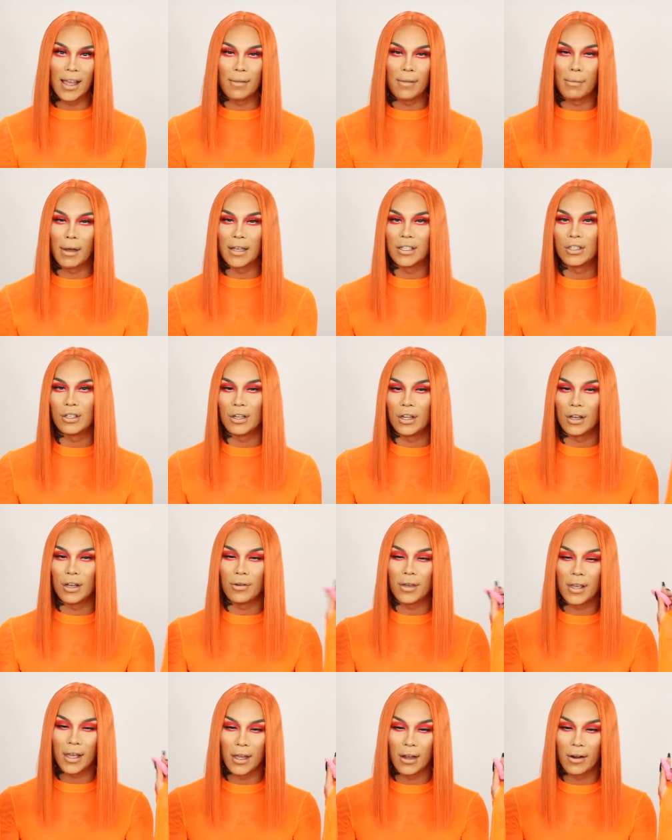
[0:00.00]
in my studio
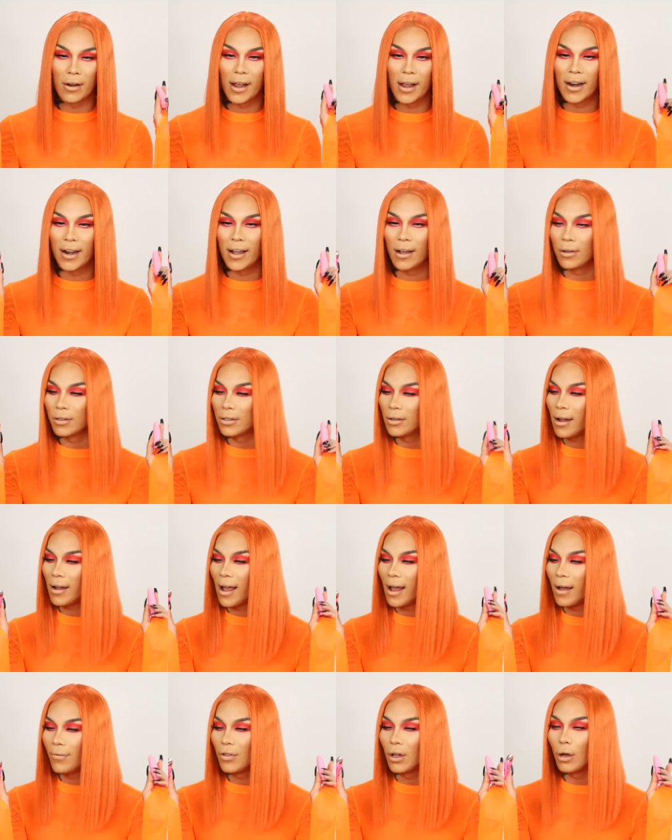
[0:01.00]
here, and I also
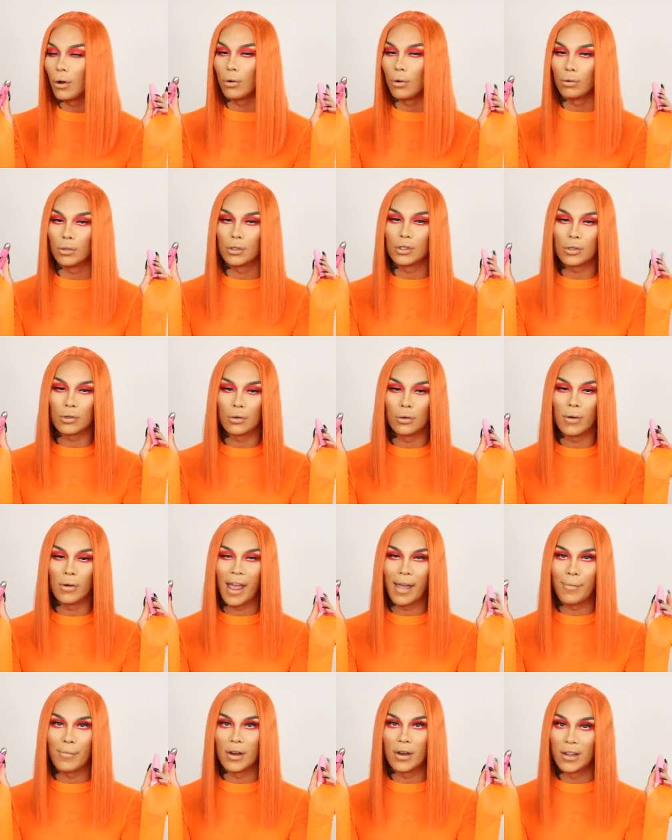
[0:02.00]
have the old school
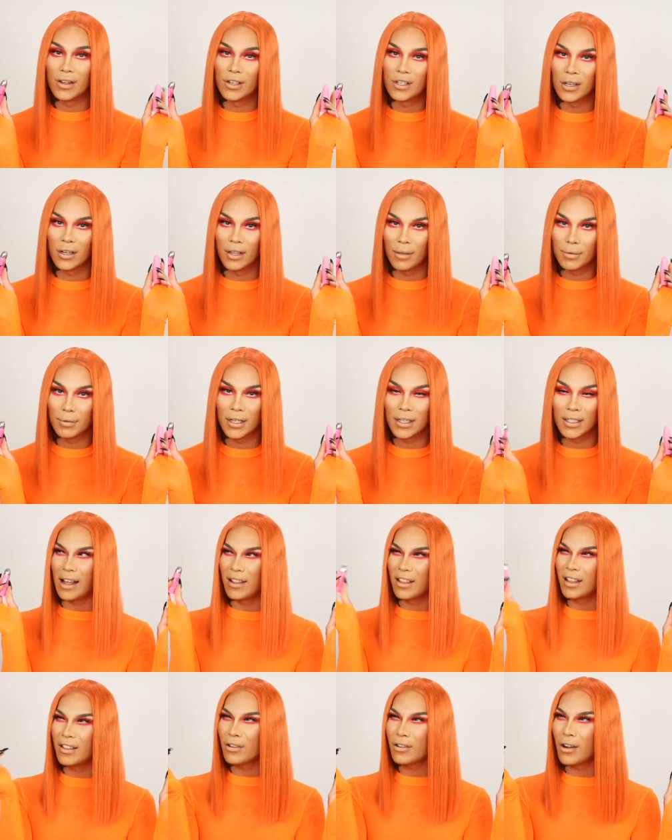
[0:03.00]
ammunition lipsticks. I
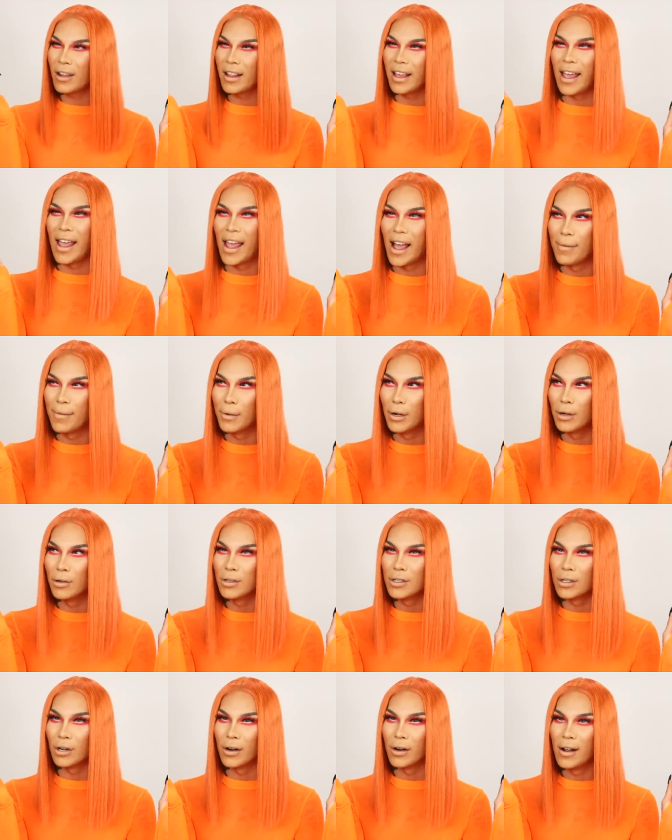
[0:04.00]
think they're called like
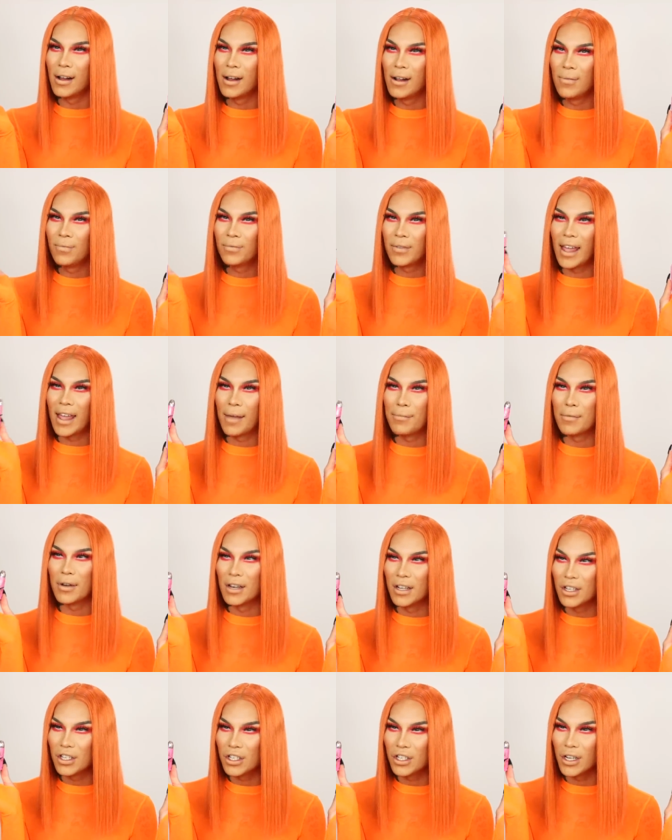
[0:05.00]
ammos or
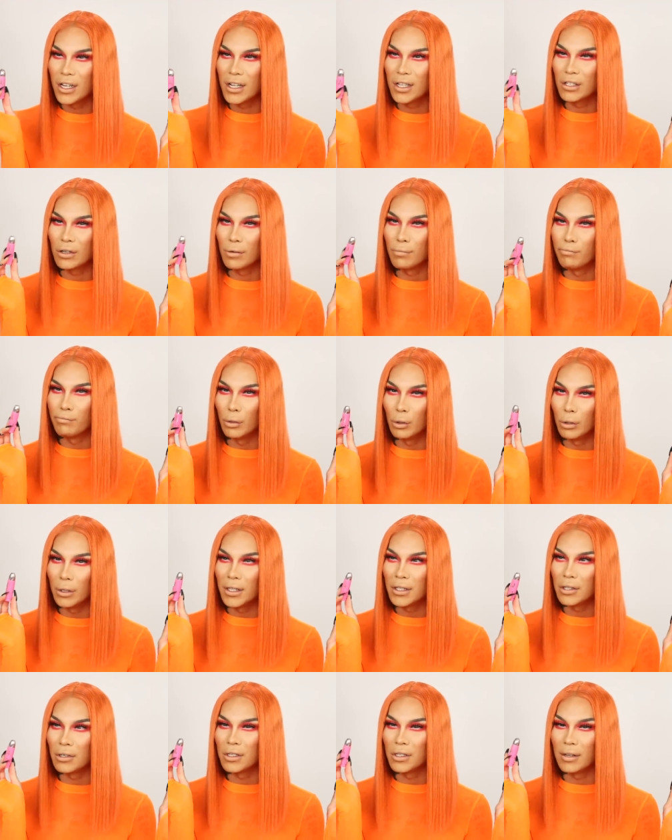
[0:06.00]
ammunitions or
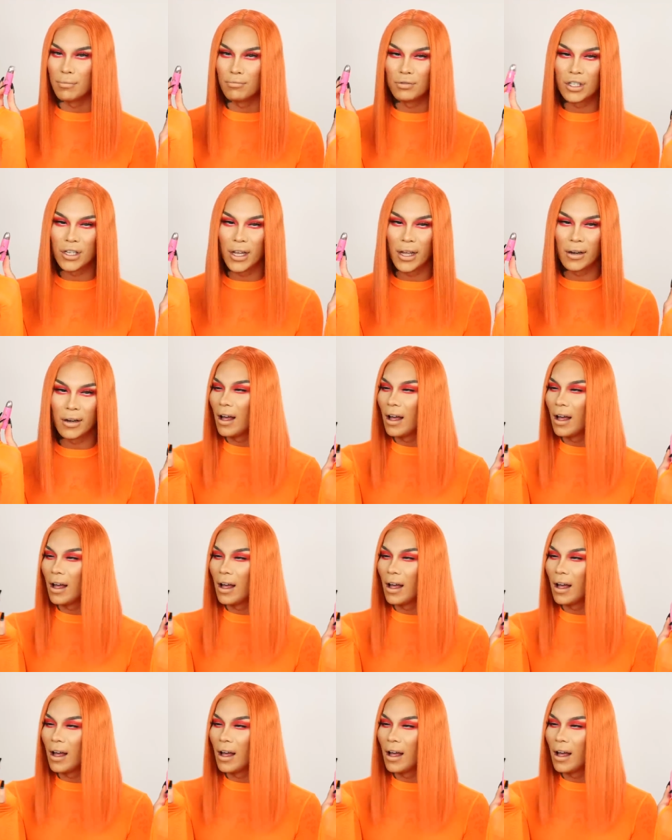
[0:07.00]
bullets or some shit.